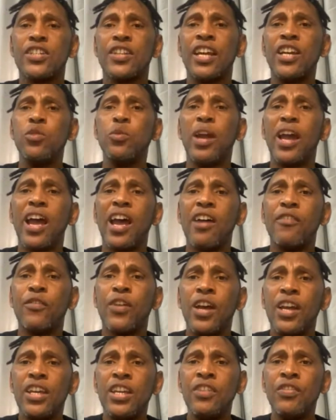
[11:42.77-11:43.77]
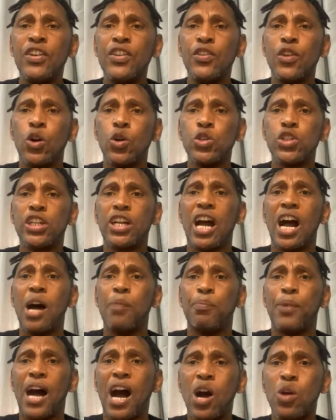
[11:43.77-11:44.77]
Then we have even those car
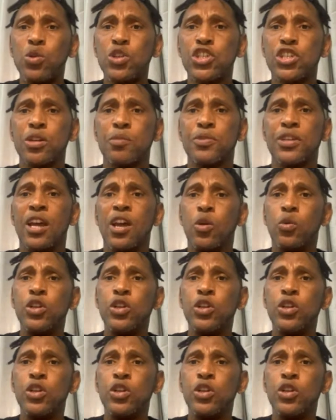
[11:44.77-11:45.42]
power ships,